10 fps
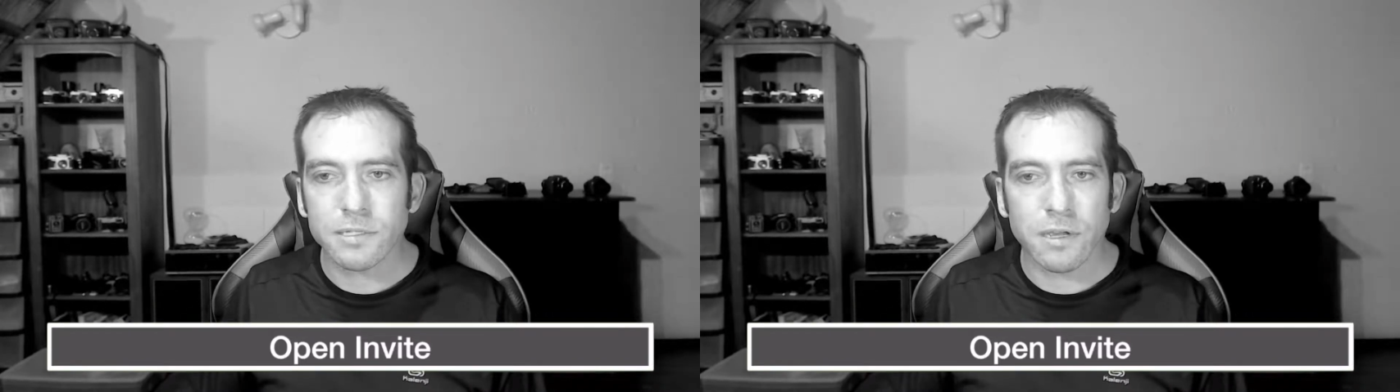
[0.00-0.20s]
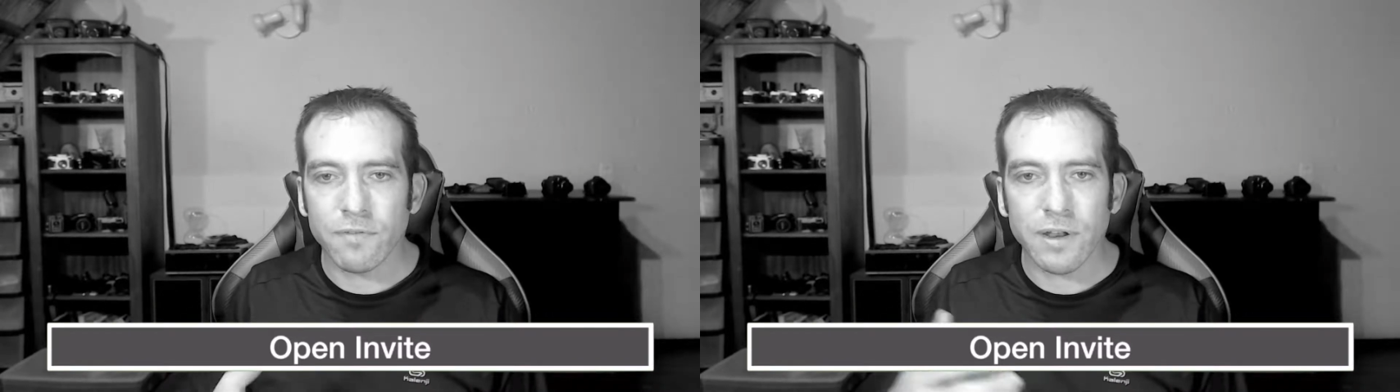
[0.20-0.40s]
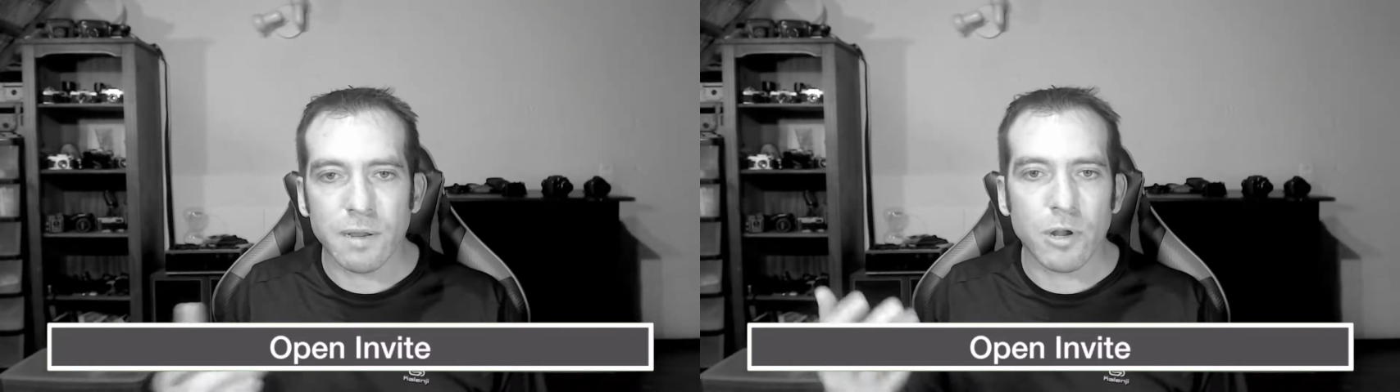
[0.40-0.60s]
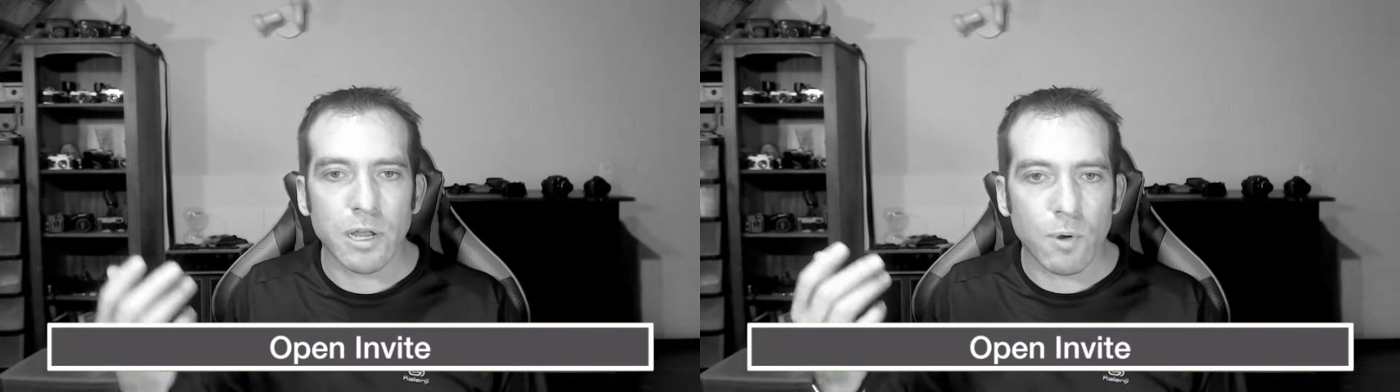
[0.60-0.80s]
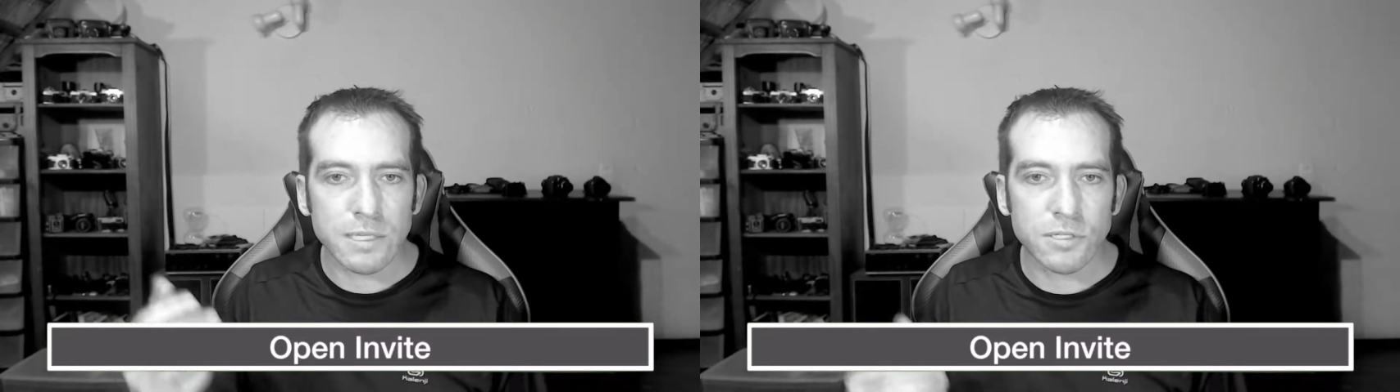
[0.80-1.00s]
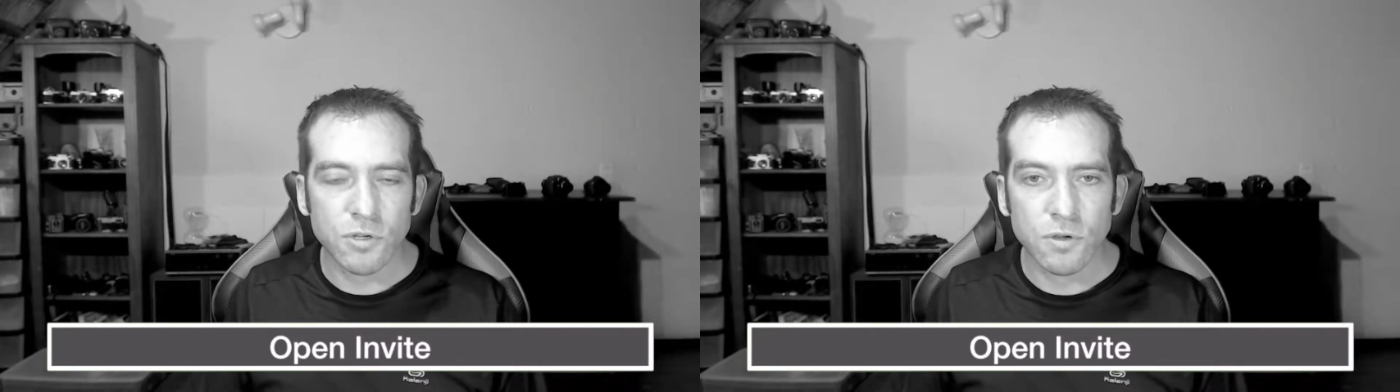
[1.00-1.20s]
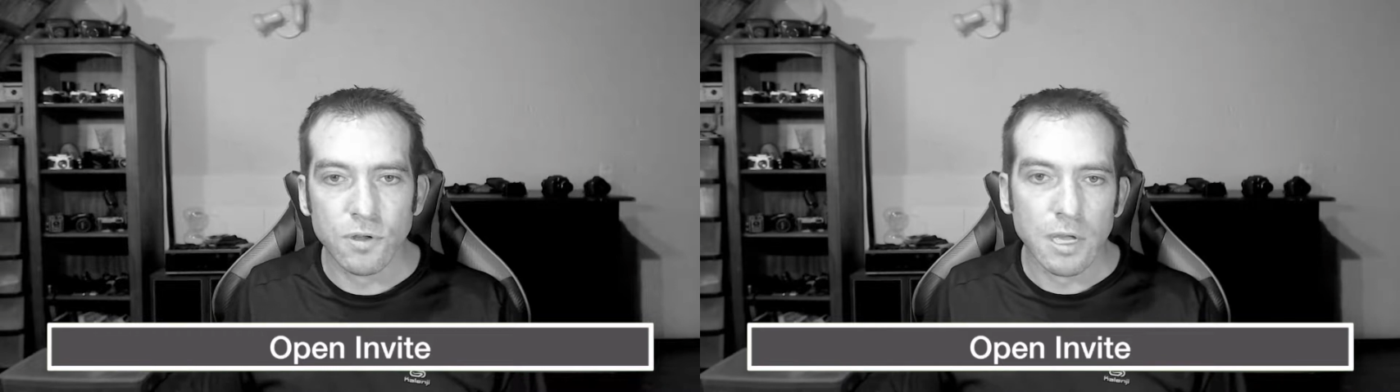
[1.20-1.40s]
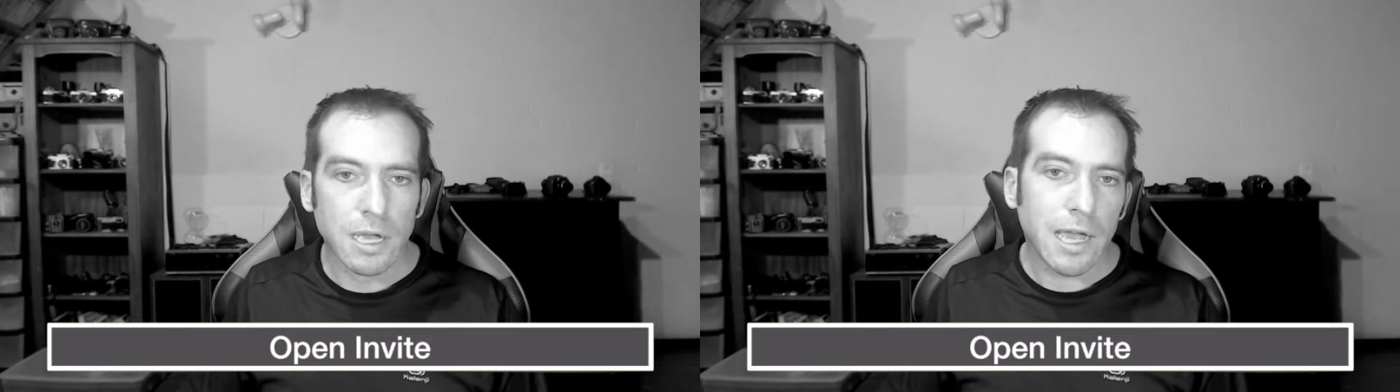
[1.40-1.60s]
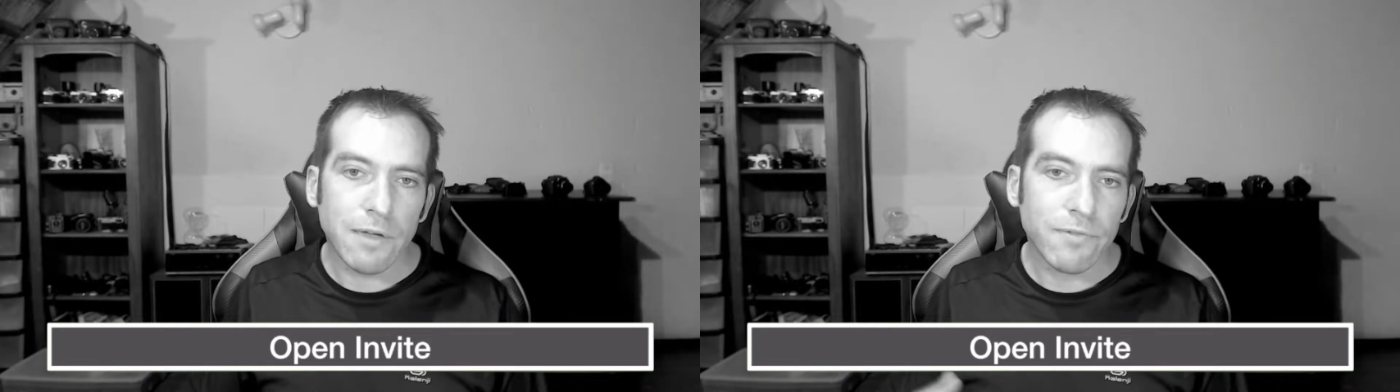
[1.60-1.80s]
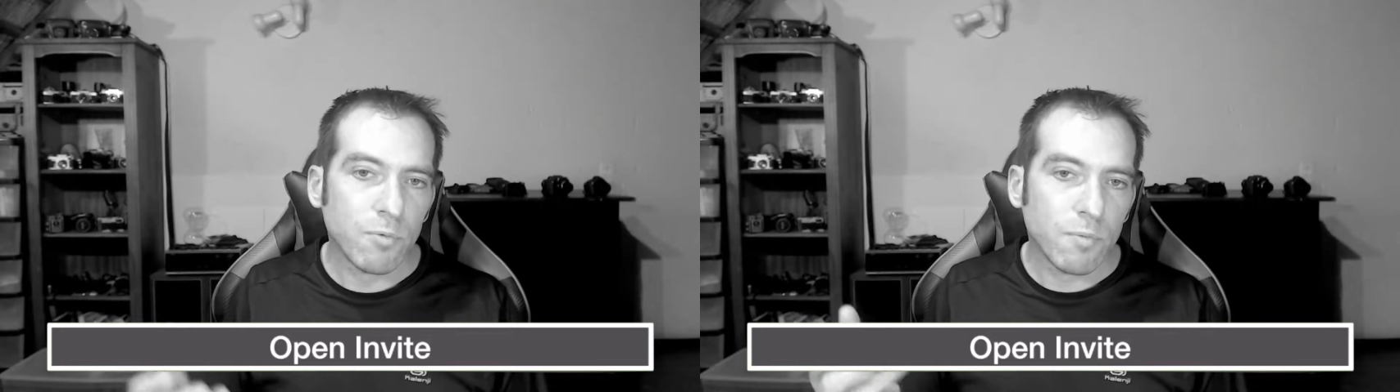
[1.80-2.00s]
So if anybody wants to
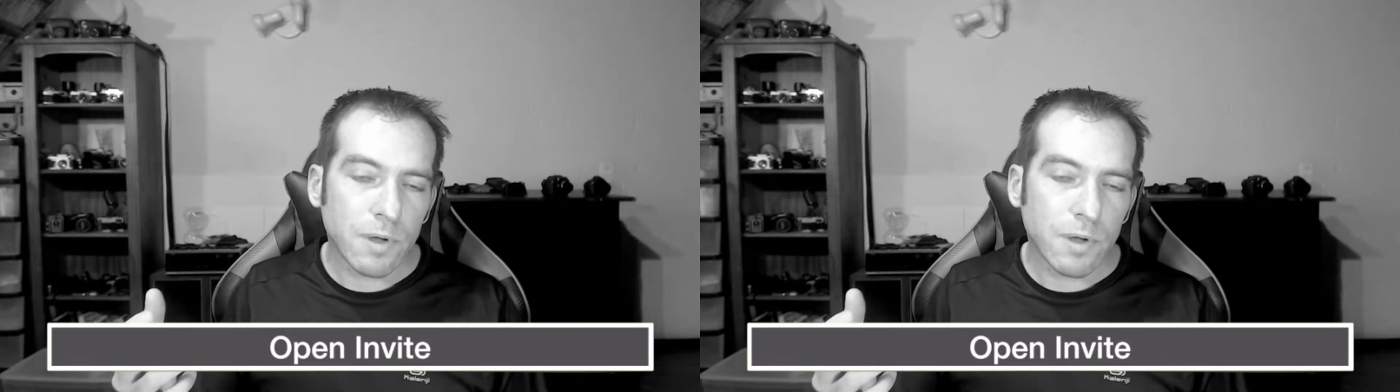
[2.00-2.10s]
have